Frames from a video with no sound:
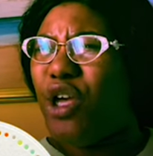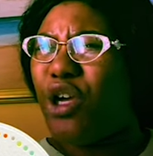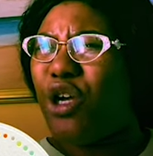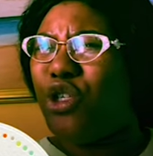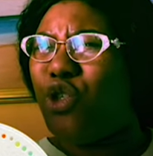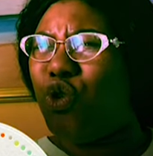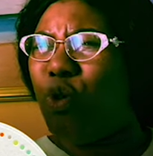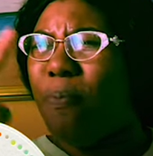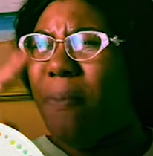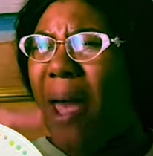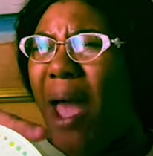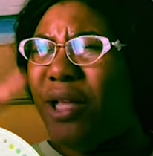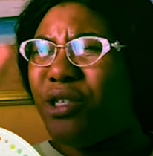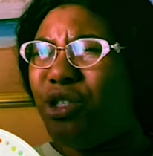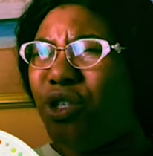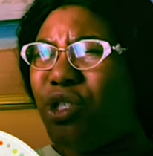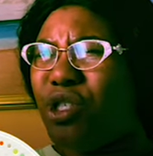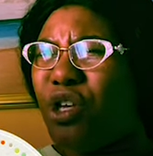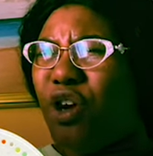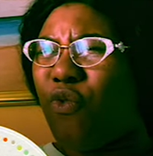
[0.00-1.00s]
Could you imagine
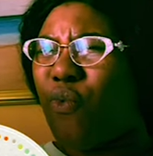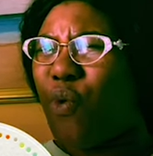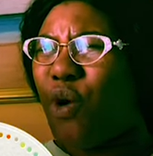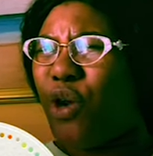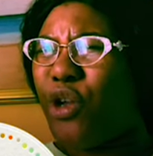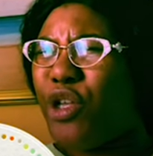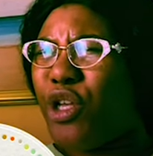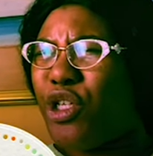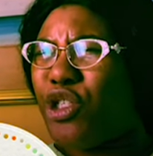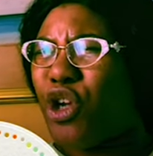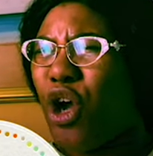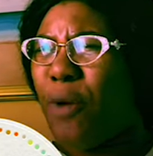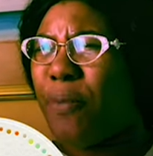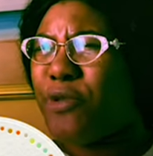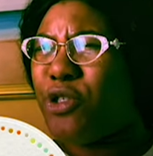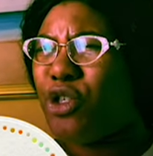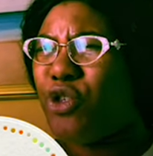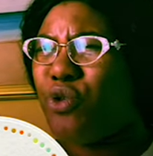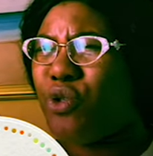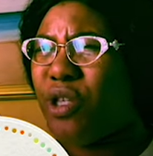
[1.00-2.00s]
yourself working your job
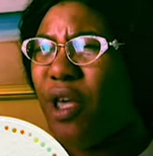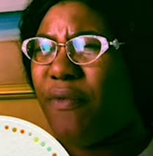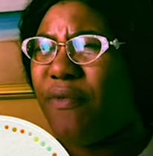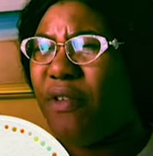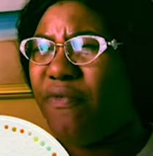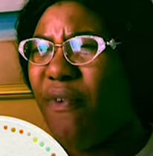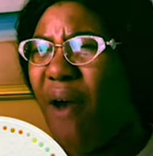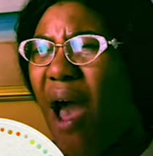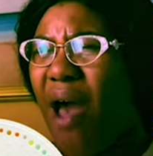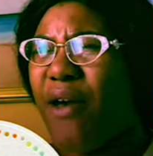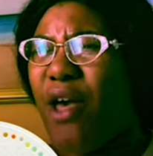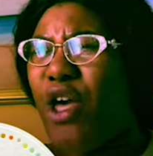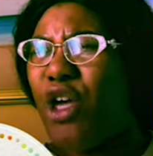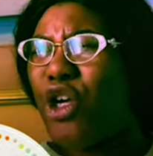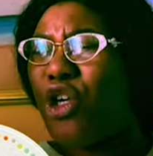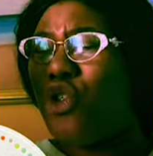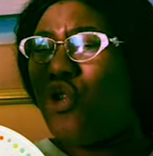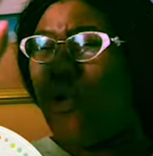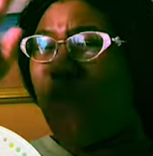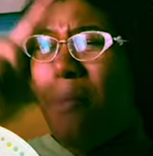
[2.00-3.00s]
until you're 75?
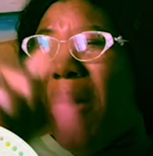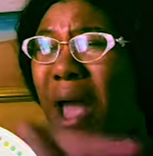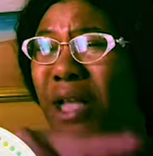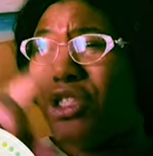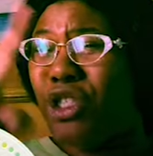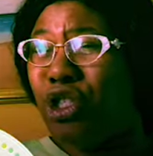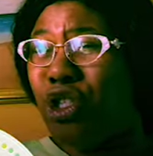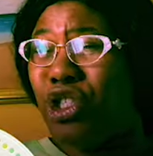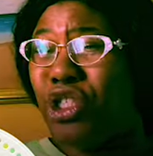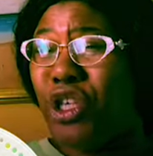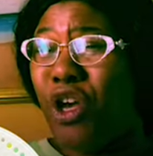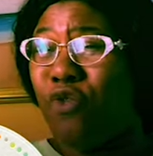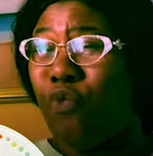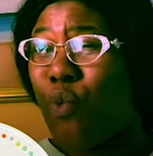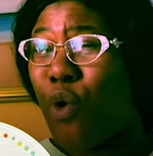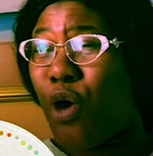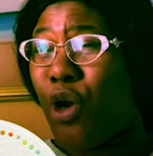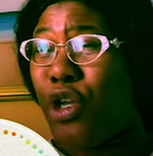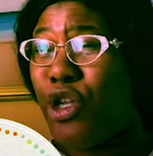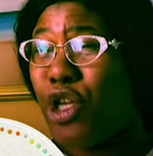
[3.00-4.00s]
Could you imagine yourself
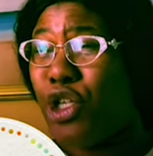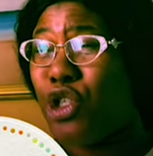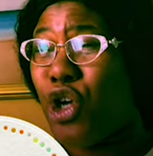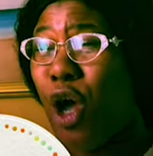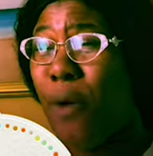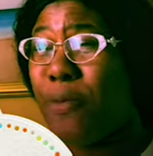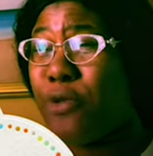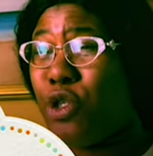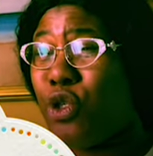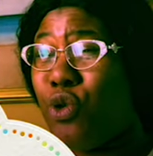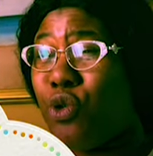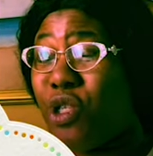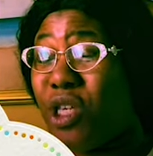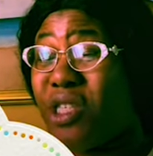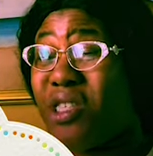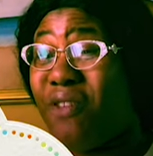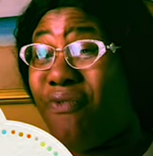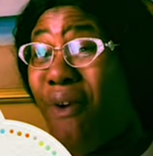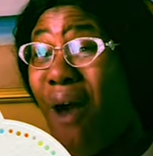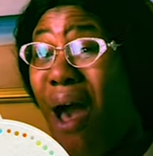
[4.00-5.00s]
working your job until you're
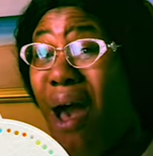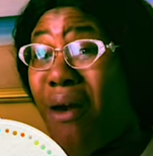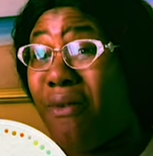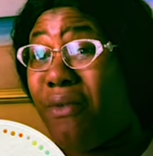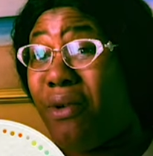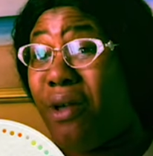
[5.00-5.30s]
65?